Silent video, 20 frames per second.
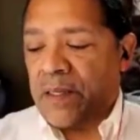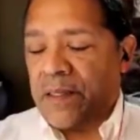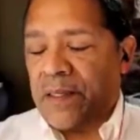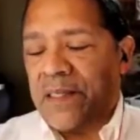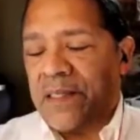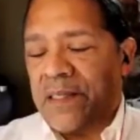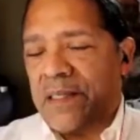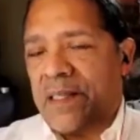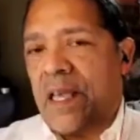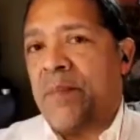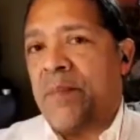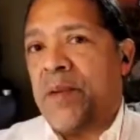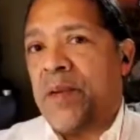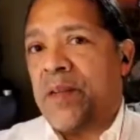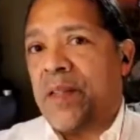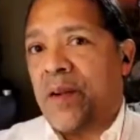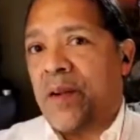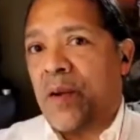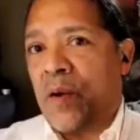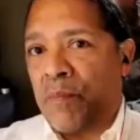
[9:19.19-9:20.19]
The same
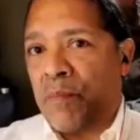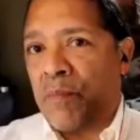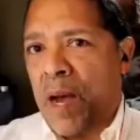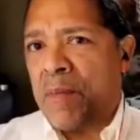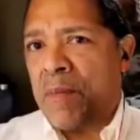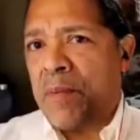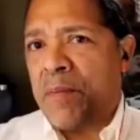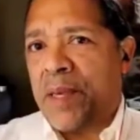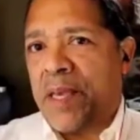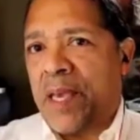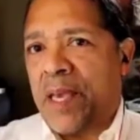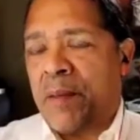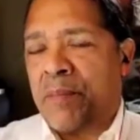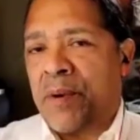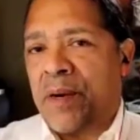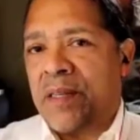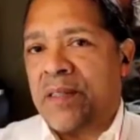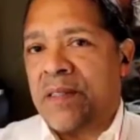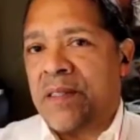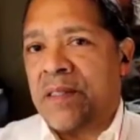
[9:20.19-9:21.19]
year that Obama became
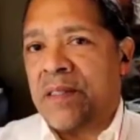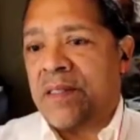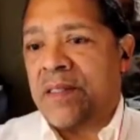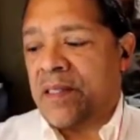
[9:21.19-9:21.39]
president,